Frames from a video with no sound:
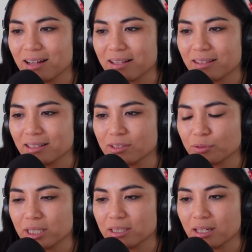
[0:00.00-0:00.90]
I think it's
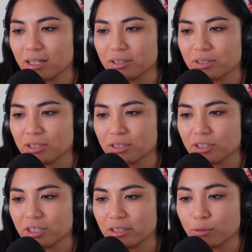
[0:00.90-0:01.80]
great that
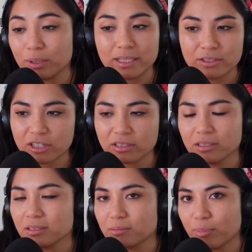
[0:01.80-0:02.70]
she quit
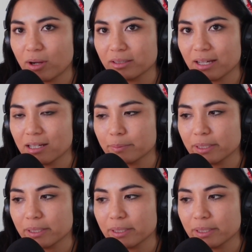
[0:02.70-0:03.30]
Justin's podcast,